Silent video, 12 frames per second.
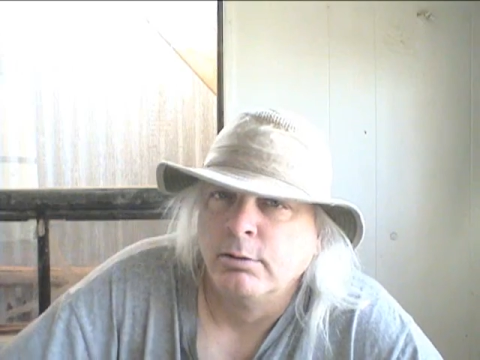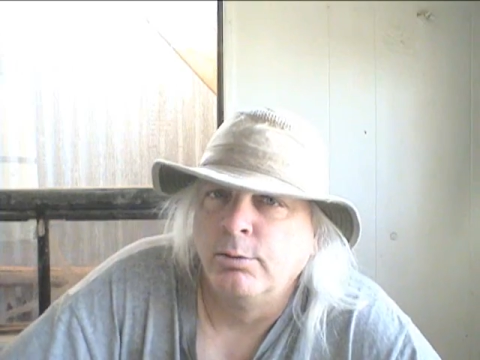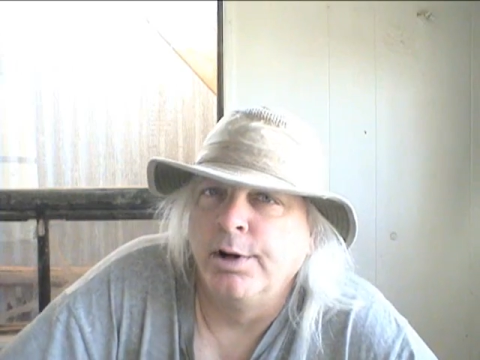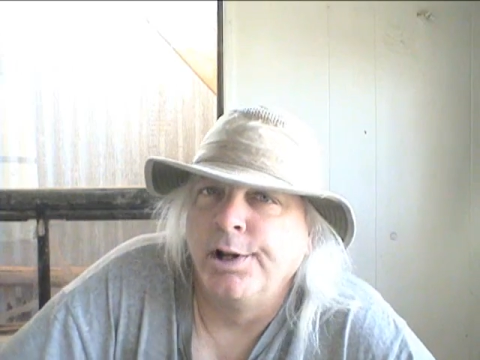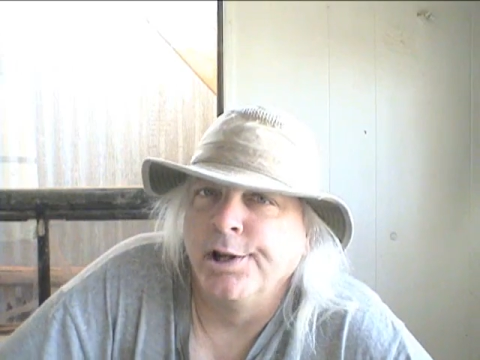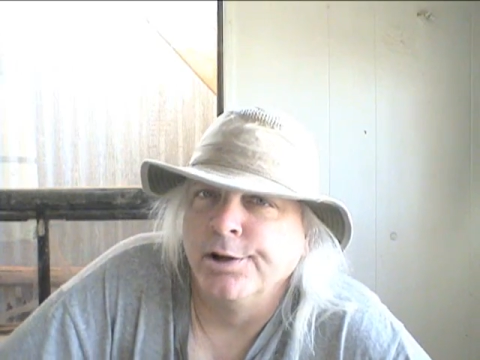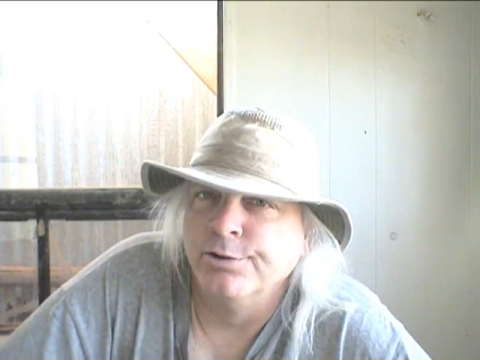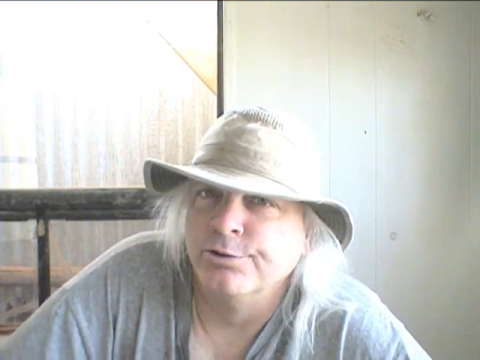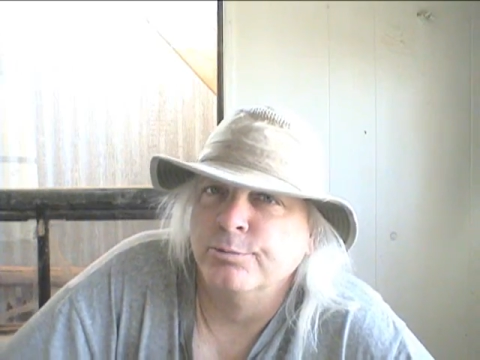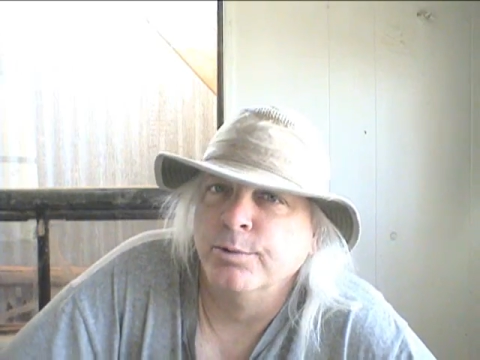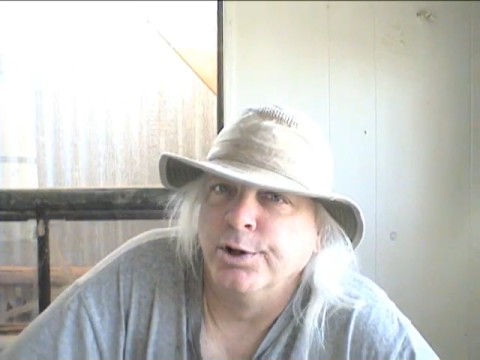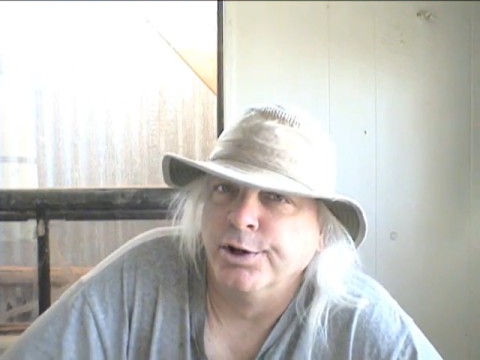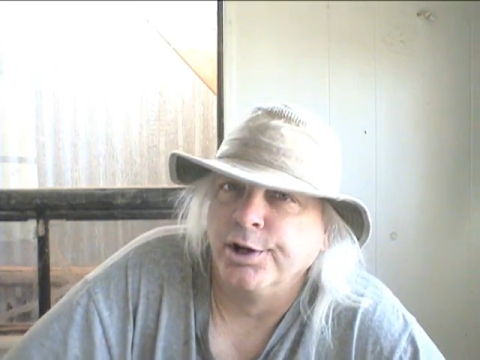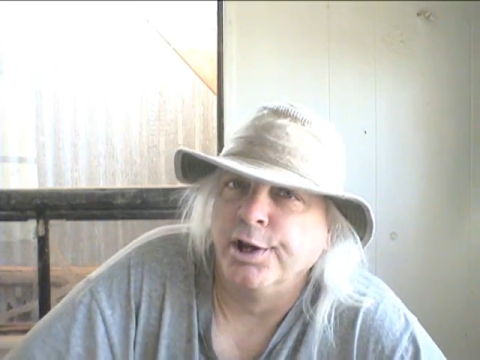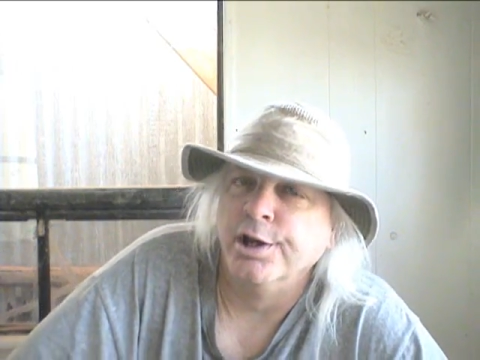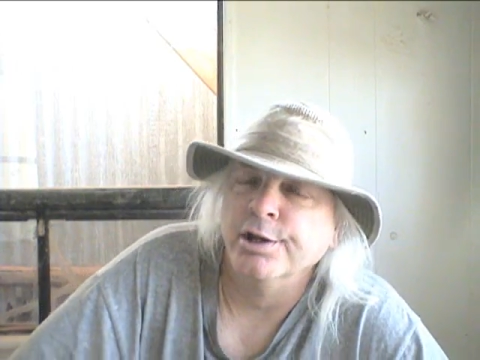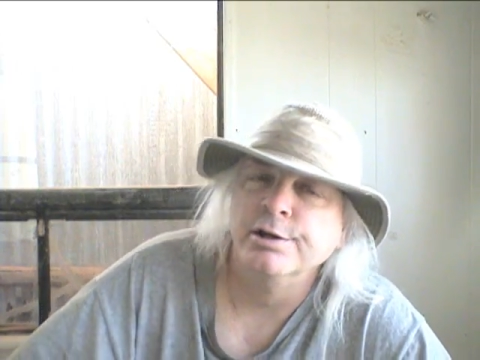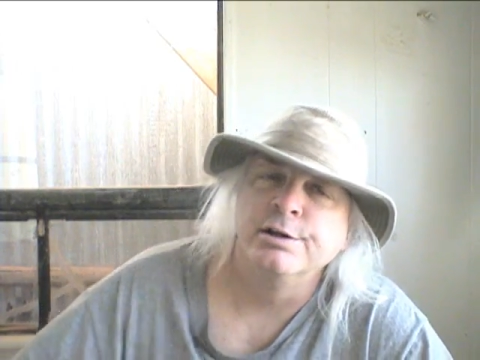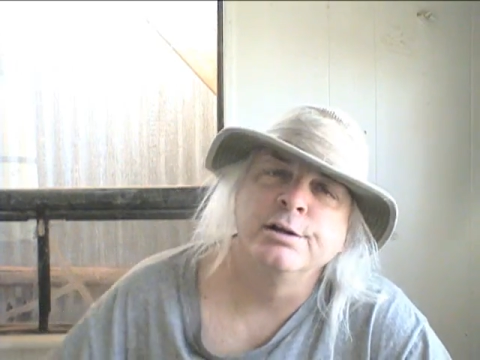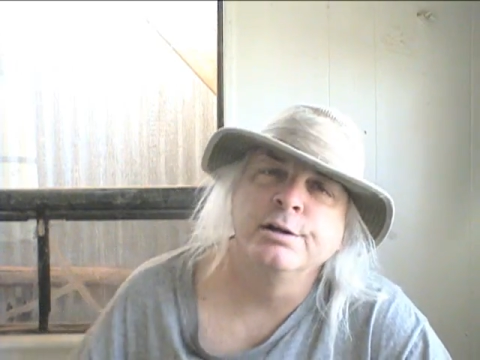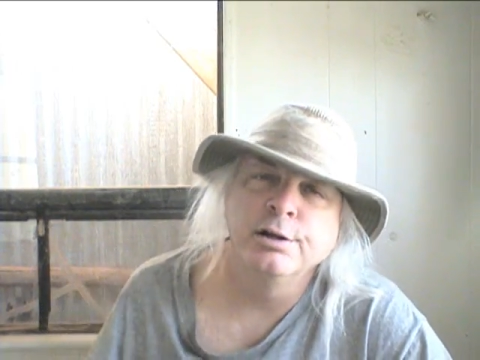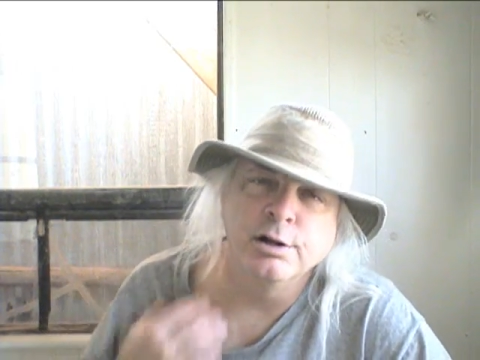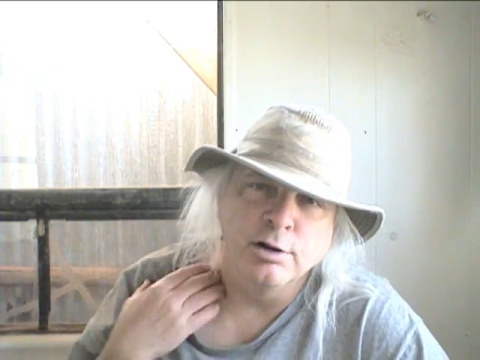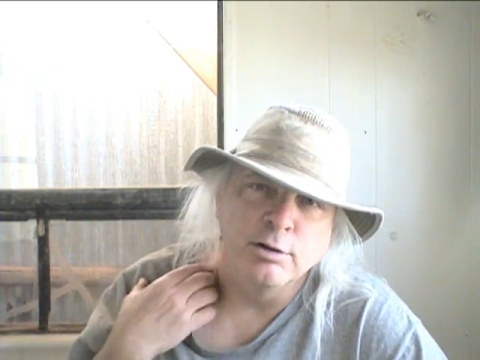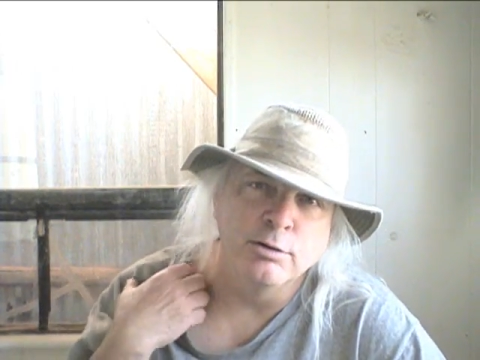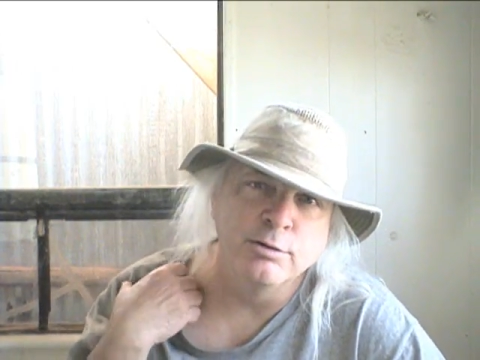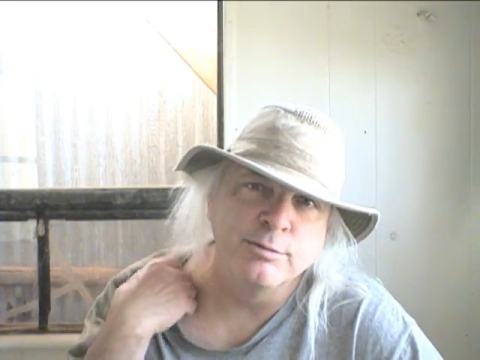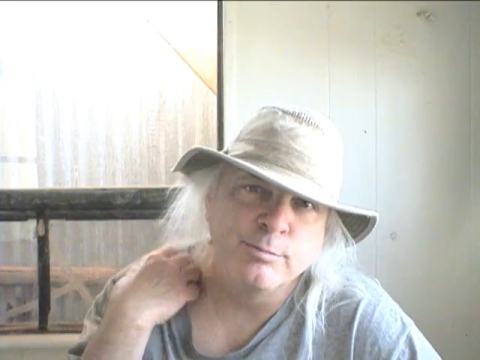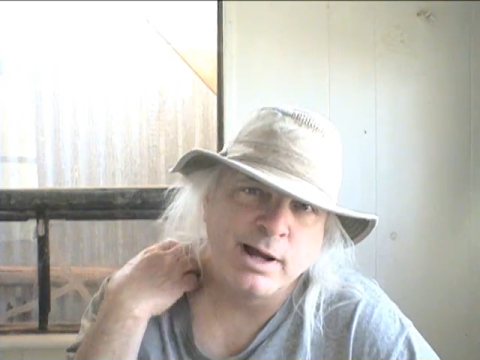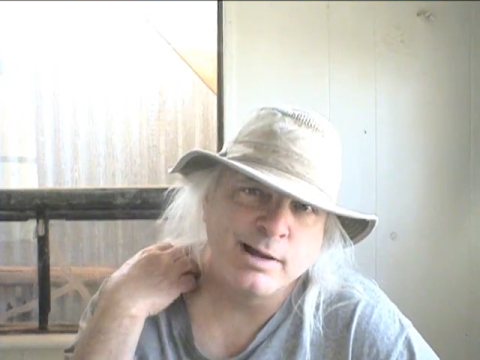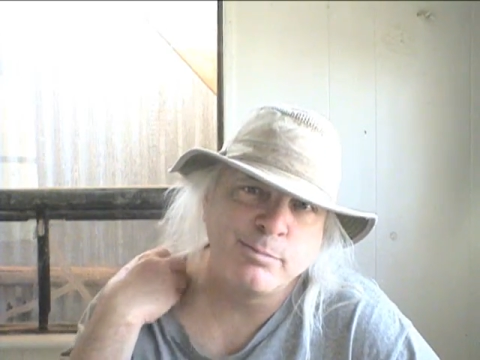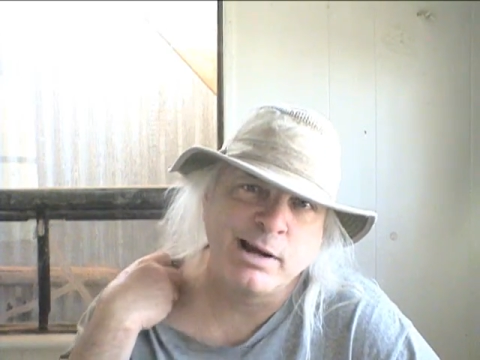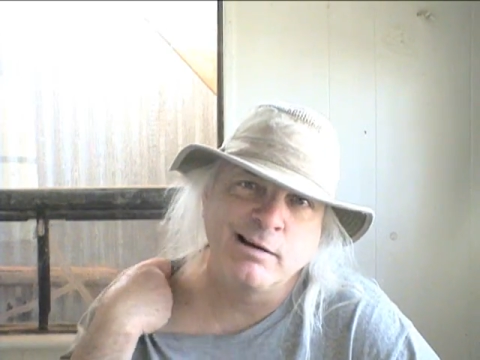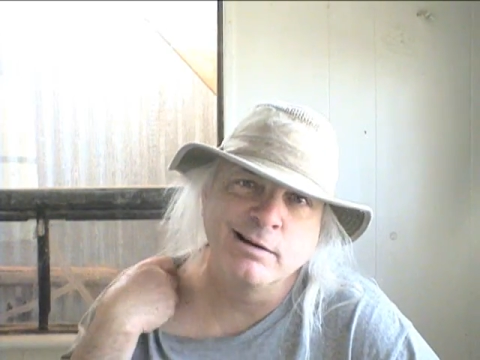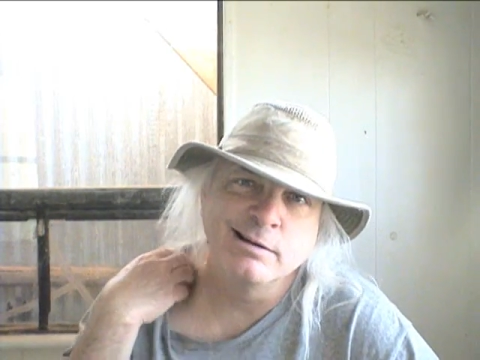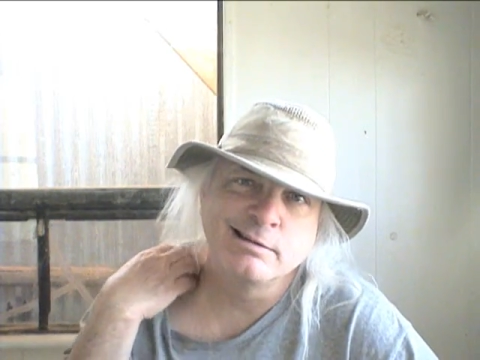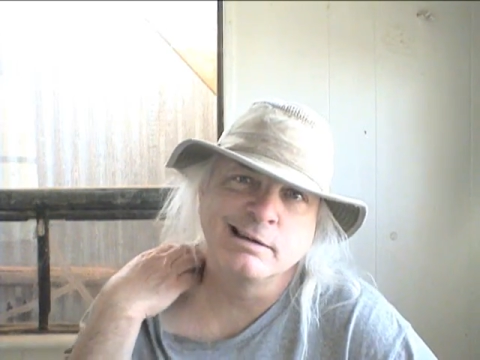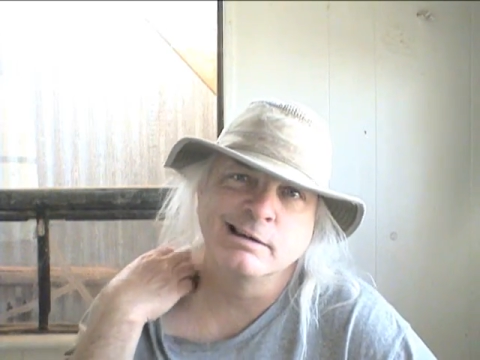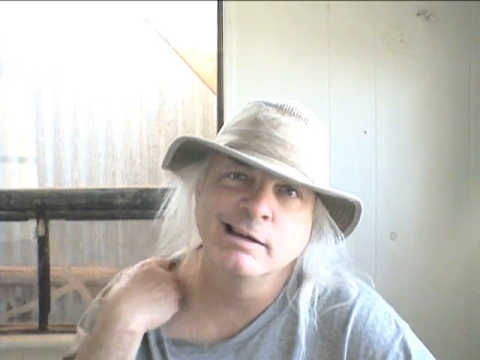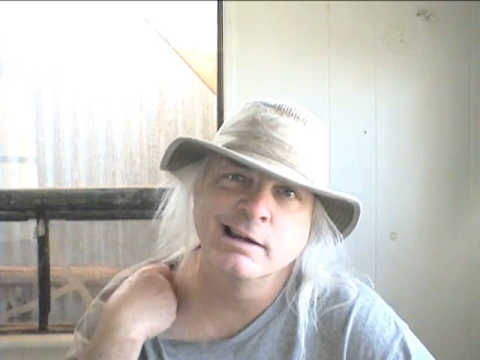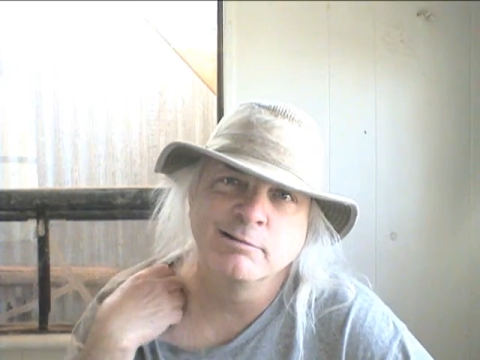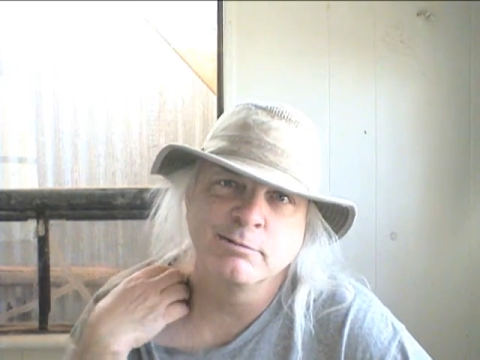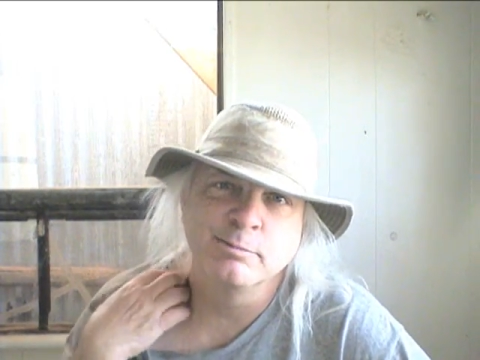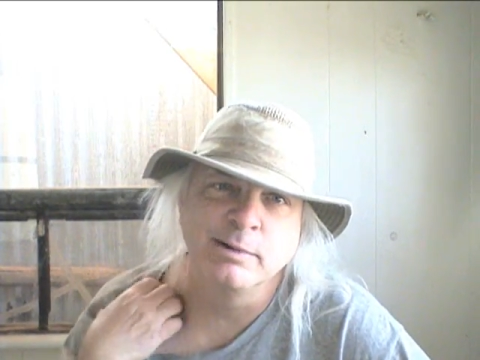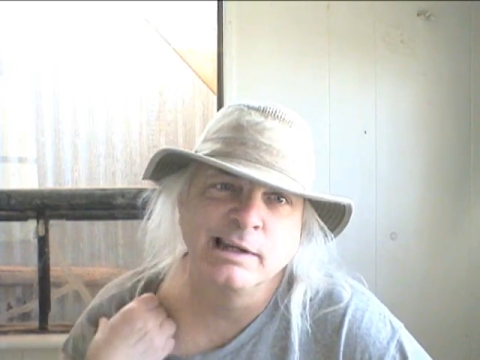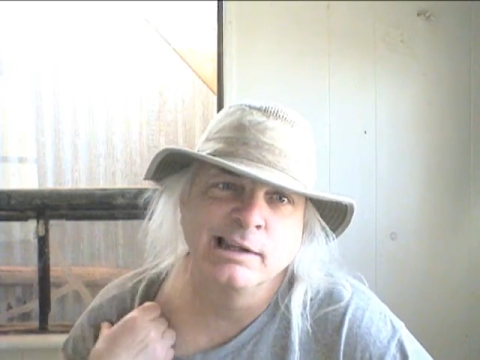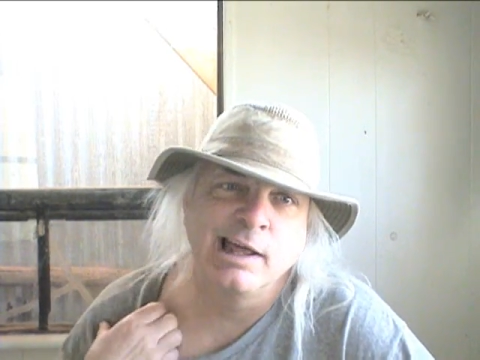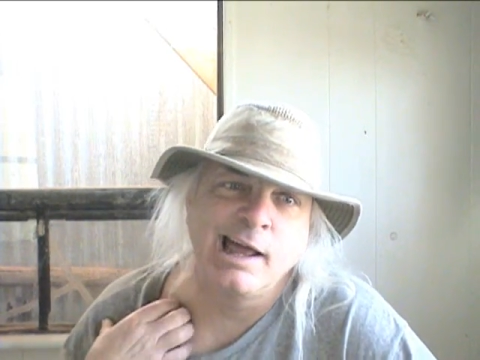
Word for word: Greetings, me again. You know, if my parents had named me